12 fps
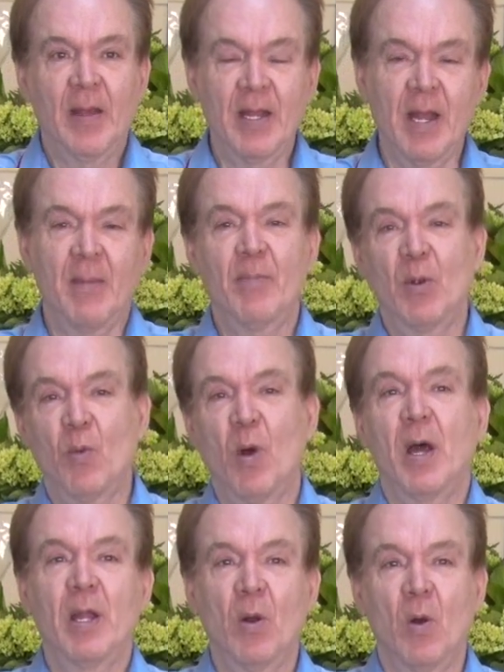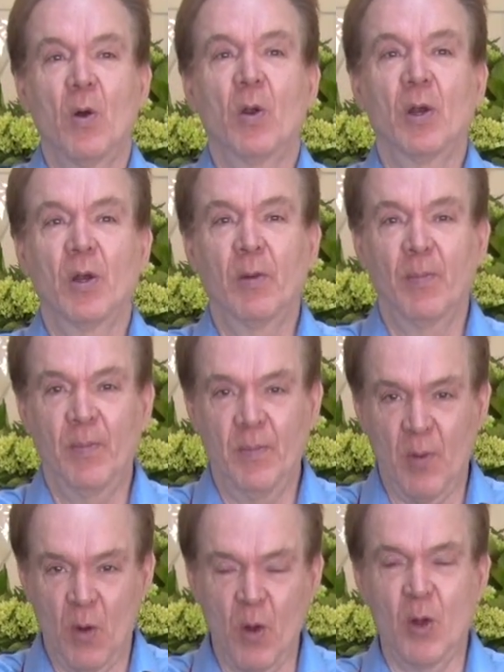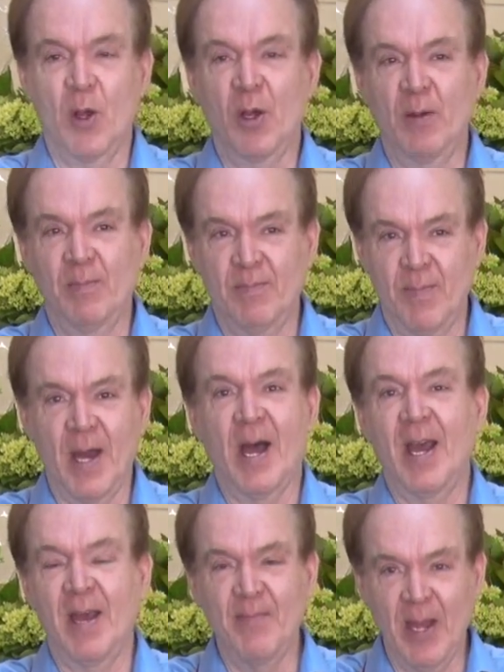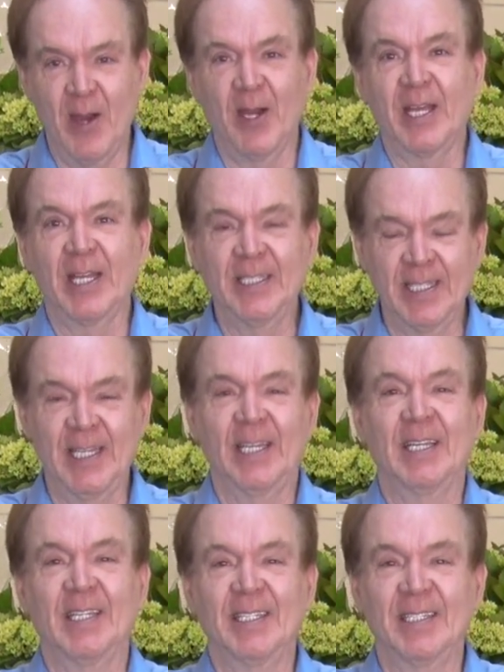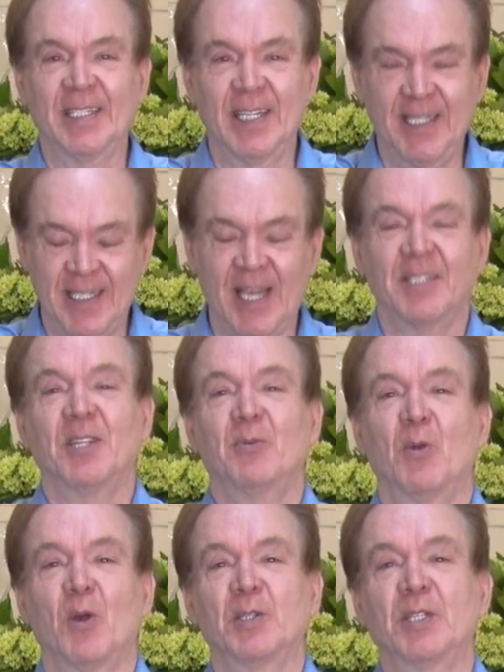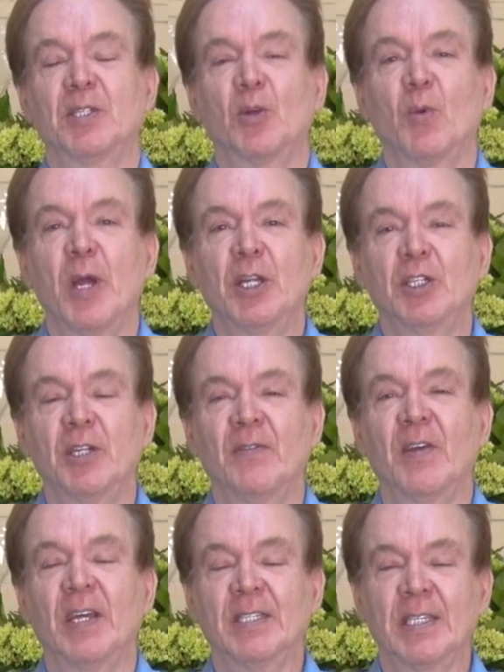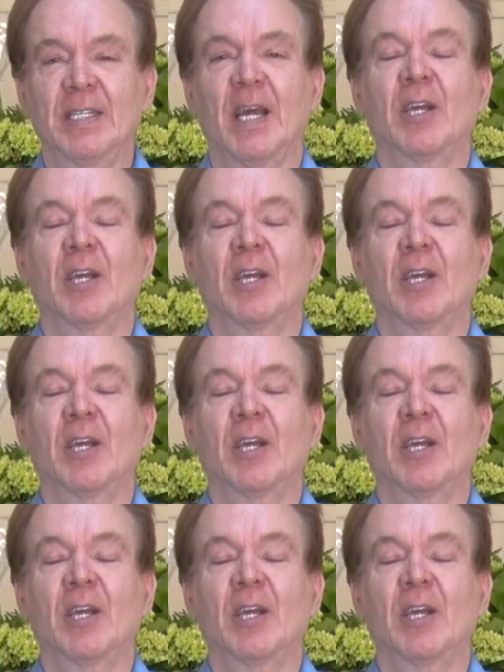The number one order ordered by Americans is a dozen roses arranged in a vase.